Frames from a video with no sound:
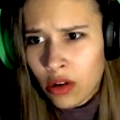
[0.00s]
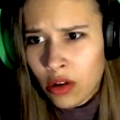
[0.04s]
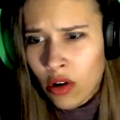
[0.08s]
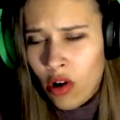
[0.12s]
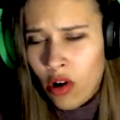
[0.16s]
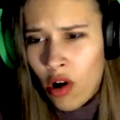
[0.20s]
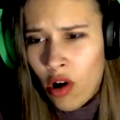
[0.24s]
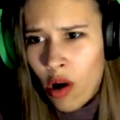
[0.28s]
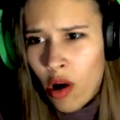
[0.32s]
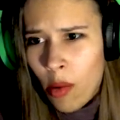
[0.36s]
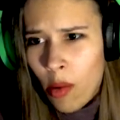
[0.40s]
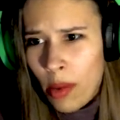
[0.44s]

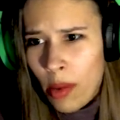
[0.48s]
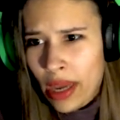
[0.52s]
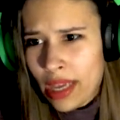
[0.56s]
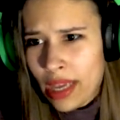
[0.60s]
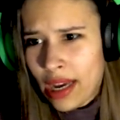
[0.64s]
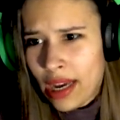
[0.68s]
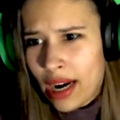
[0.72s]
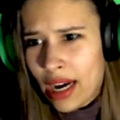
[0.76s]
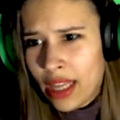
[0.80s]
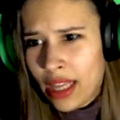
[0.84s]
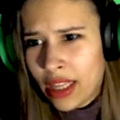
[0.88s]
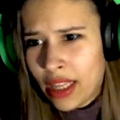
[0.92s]
oh my
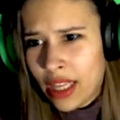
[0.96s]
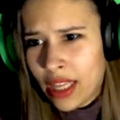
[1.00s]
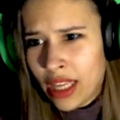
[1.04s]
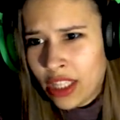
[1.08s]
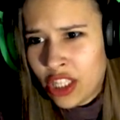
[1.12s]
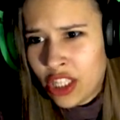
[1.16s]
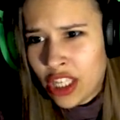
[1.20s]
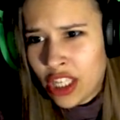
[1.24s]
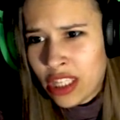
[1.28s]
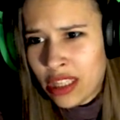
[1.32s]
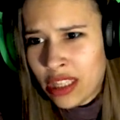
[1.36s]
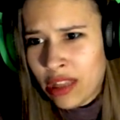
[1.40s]
god and
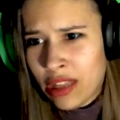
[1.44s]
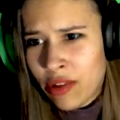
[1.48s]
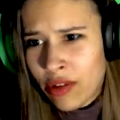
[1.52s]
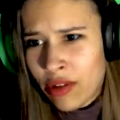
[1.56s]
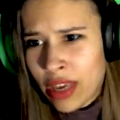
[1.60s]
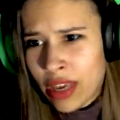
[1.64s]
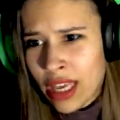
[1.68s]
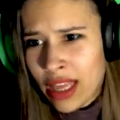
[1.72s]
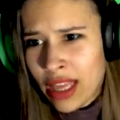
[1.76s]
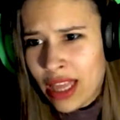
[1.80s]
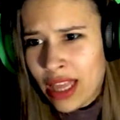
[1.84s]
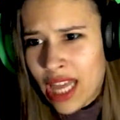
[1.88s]
just
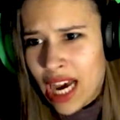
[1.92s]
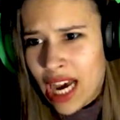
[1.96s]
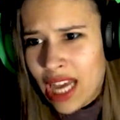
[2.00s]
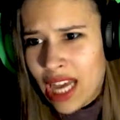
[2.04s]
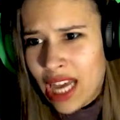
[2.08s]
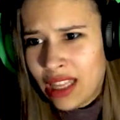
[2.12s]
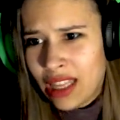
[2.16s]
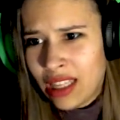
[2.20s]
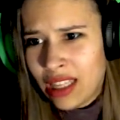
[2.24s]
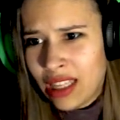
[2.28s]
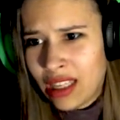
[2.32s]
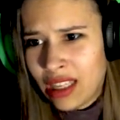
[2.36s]
look at
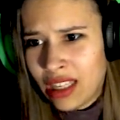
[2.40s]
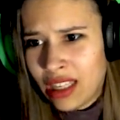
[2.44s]
that